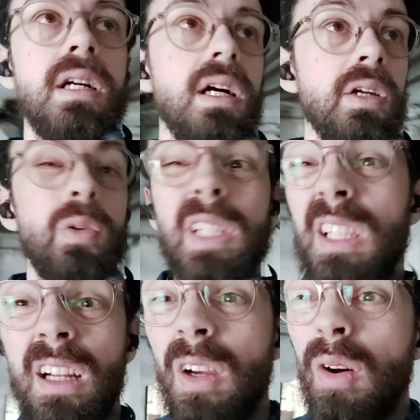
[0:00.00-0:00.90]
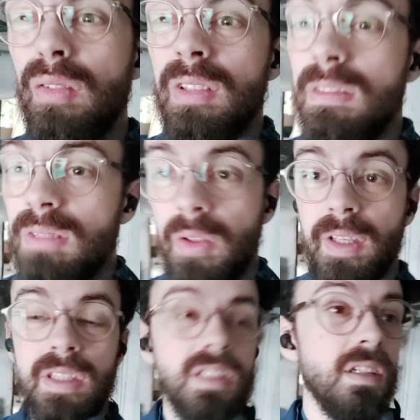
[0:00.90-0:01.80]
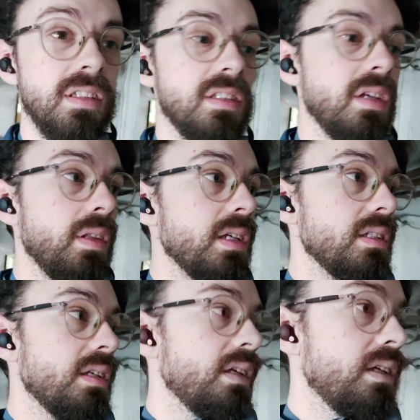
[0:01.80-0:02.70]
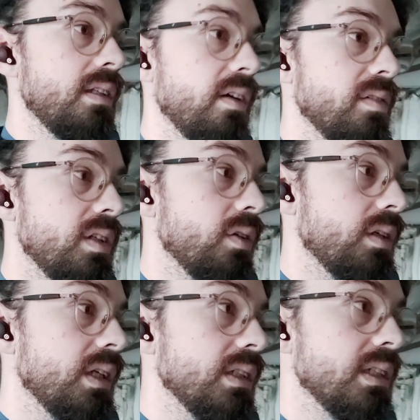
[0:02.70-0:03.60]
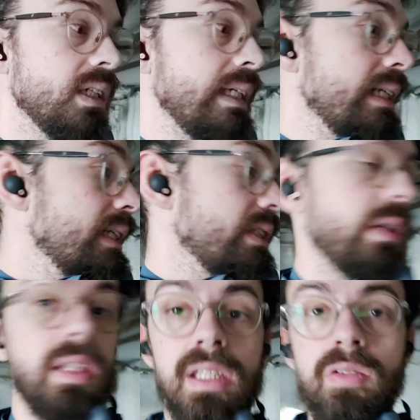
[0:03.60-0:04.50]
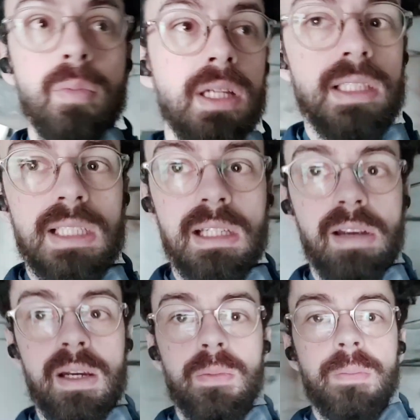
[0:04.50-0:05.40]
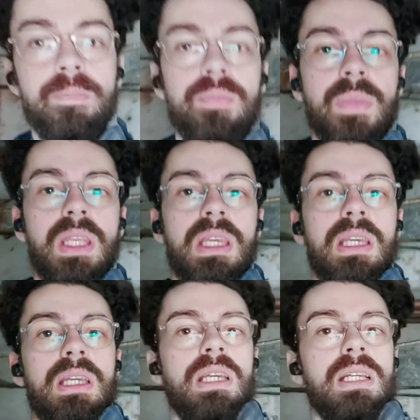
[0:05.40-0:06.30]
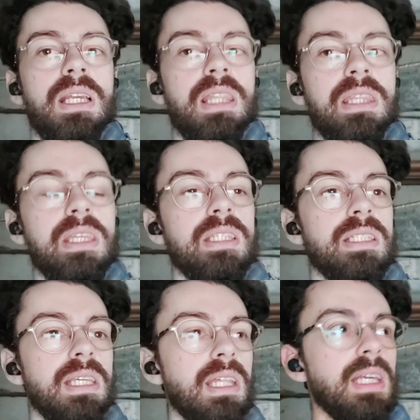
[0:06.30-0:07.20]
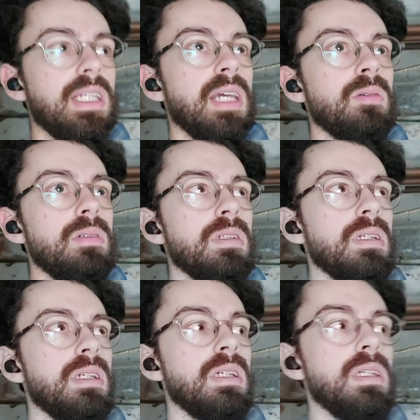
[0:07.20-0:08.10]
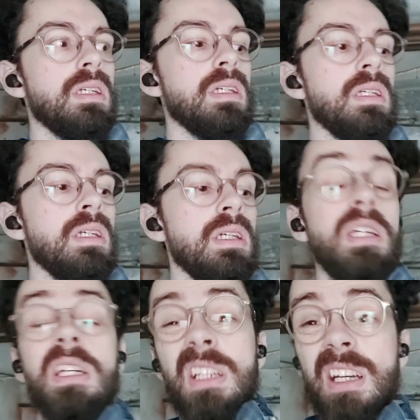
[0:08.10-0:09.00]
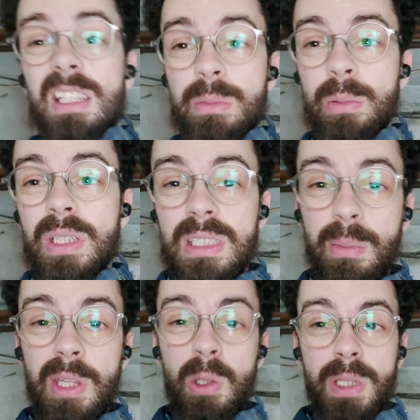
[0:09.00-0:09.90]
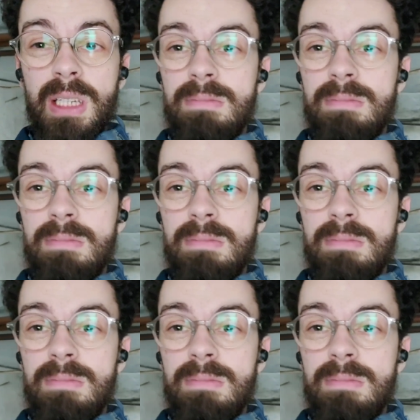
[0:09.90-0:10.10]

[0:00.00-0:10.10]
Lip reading: already cut it off on the other side, so that's definitely not connected. So yeah, this room I need to clear it out, get the ceiling down, and that's where we're going to take me the whole day.